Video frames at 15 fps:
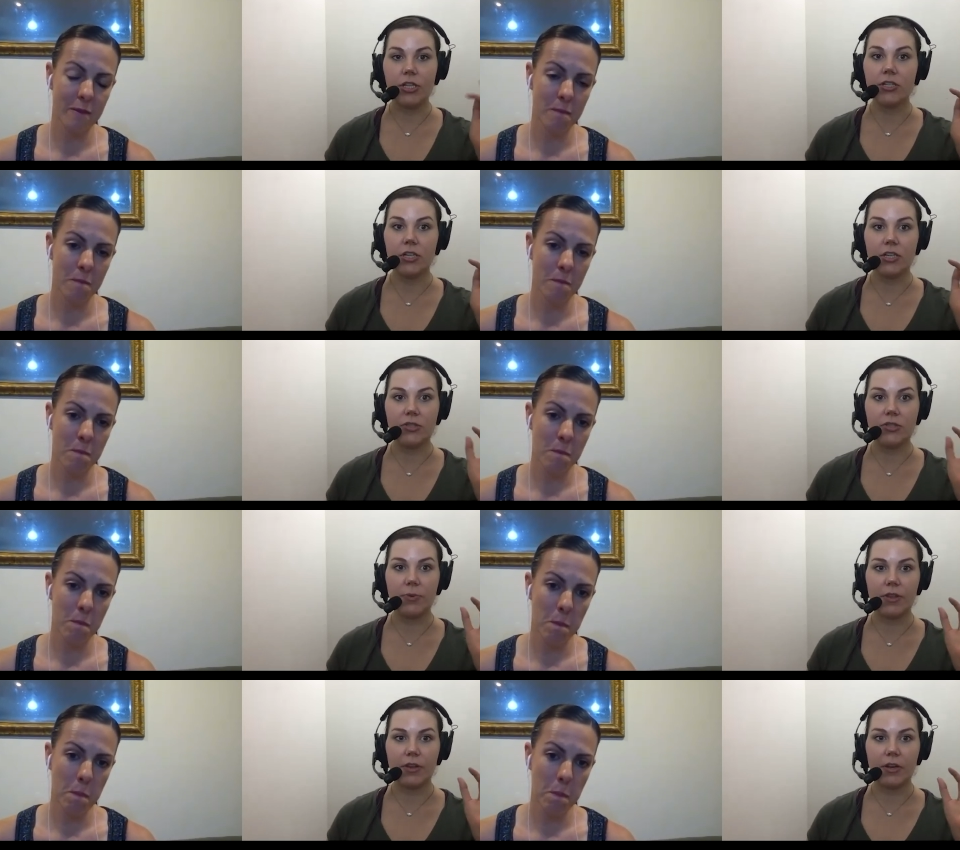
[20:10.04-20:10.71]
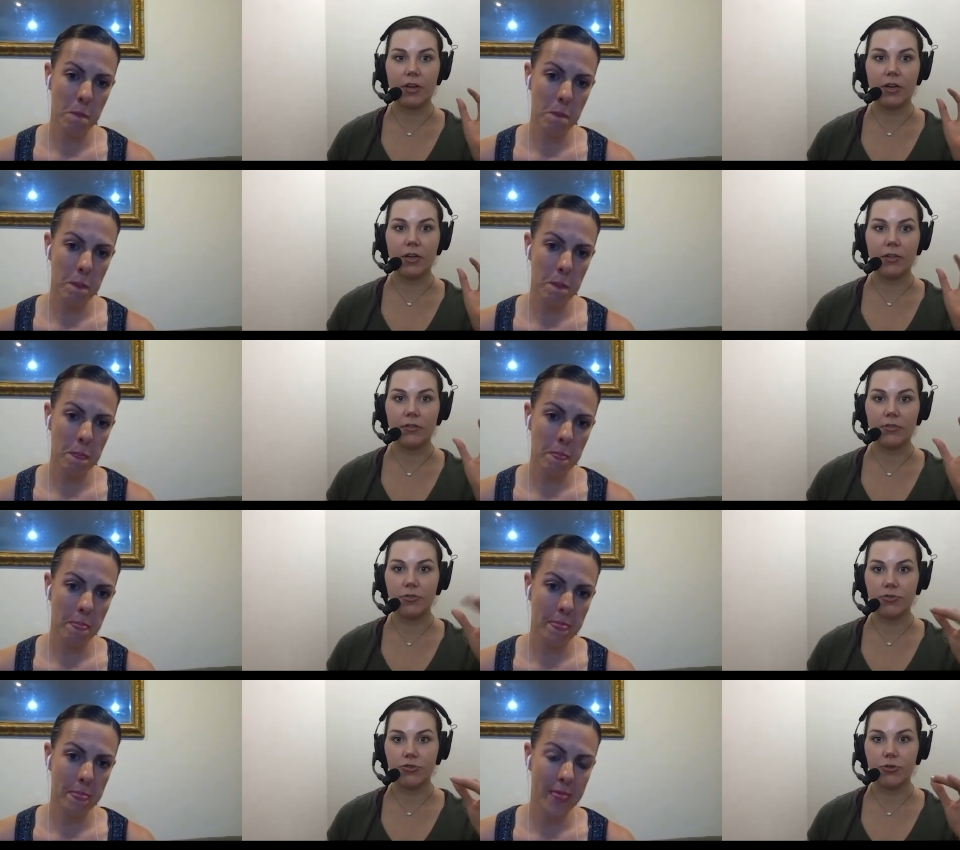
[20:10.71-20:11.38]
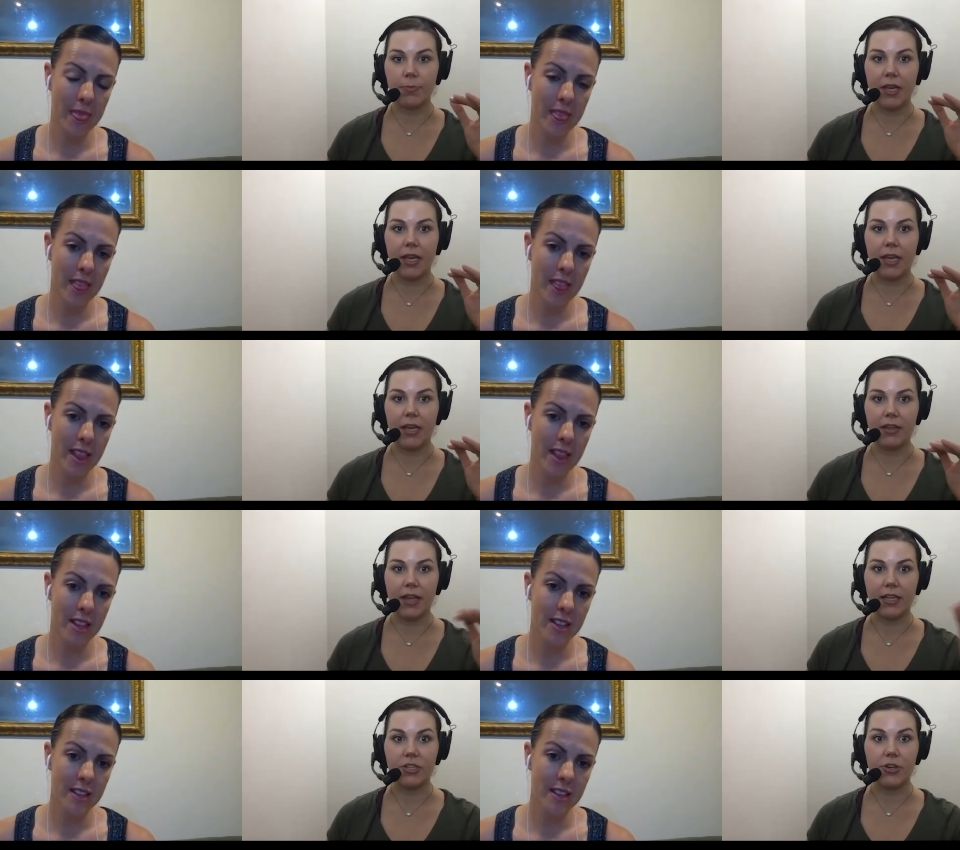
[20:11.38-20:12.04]
Speaker 1: does with our social media,
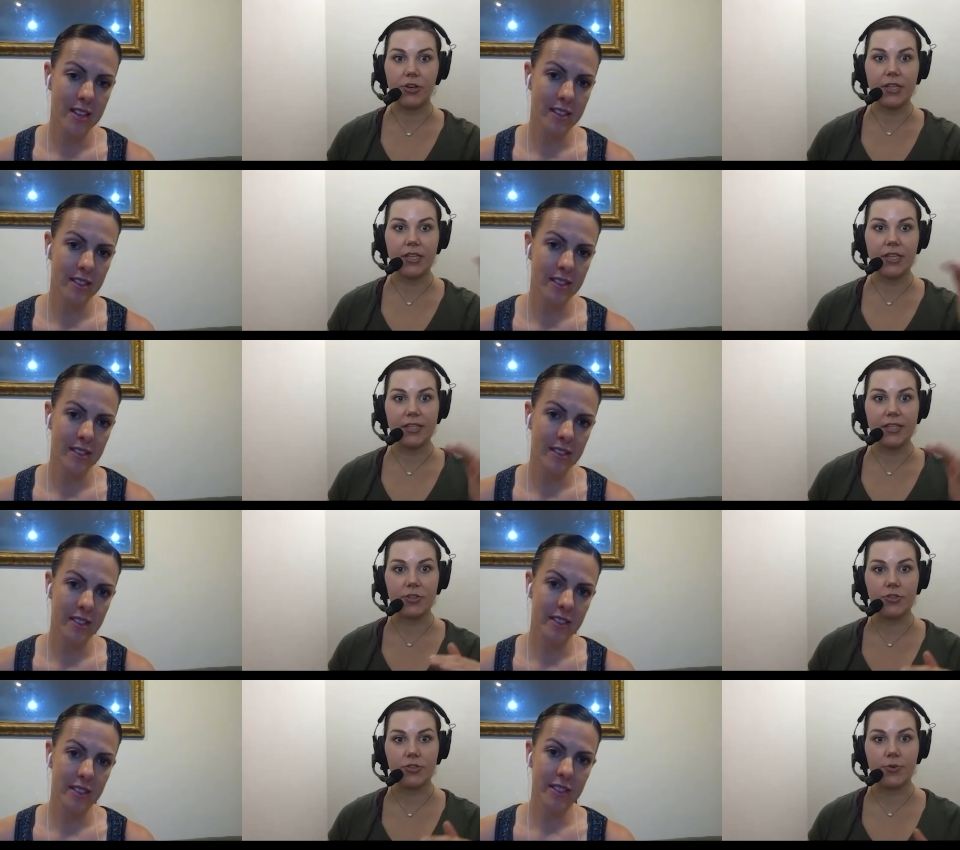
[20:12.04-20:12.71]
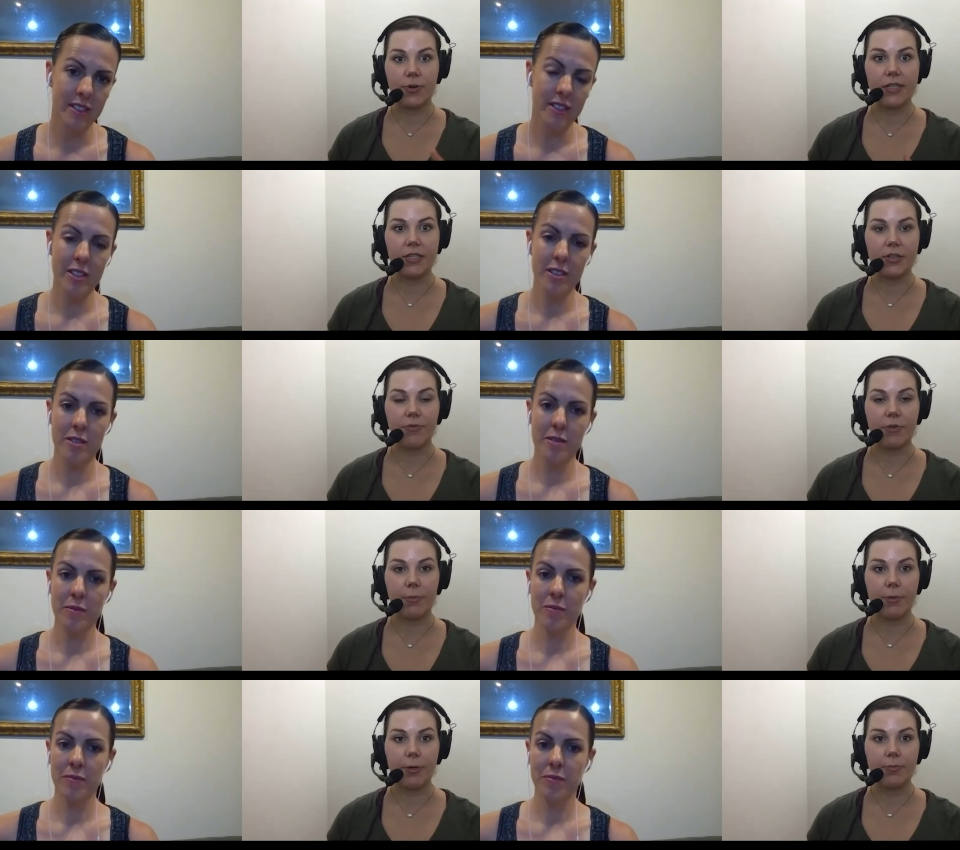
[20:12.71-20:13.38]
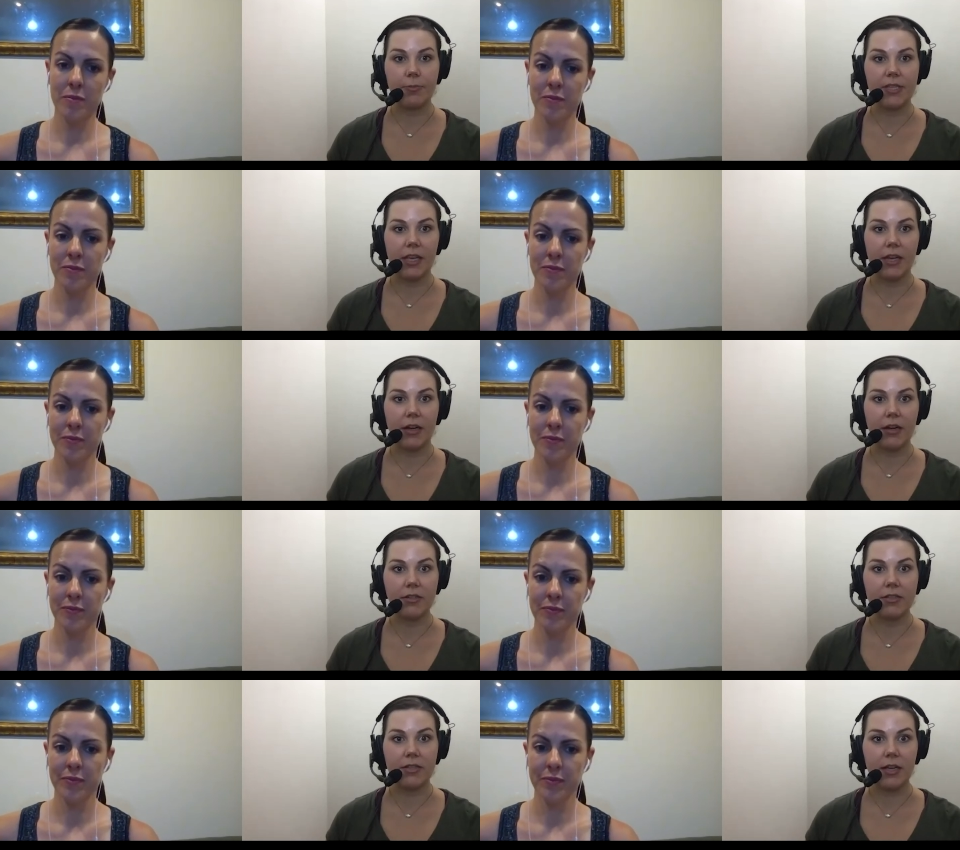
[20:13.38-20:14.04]
like to create the Insta stories and repurposing
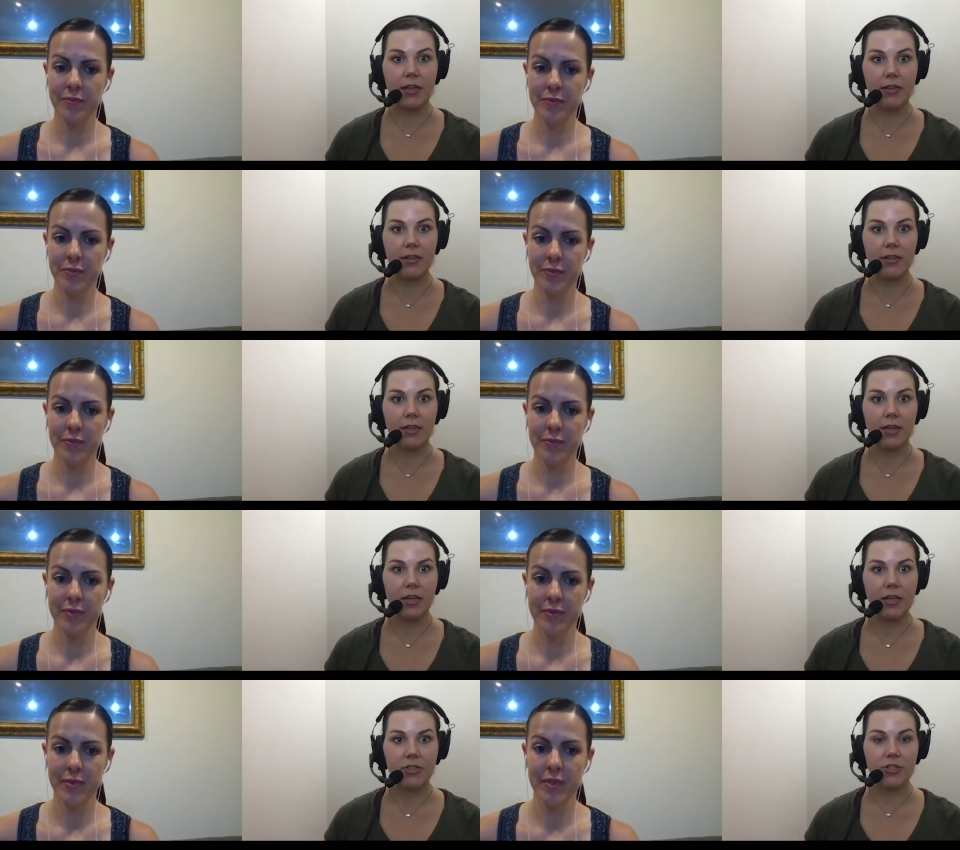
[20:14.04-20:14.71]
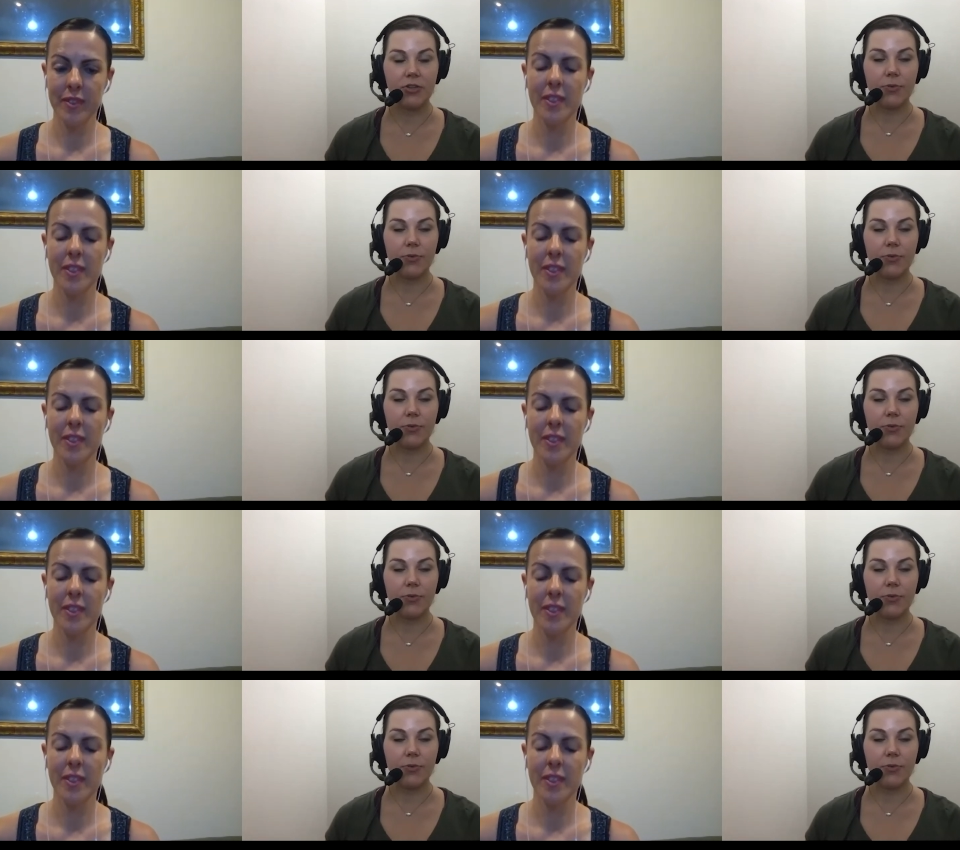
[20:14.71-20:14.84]
content. So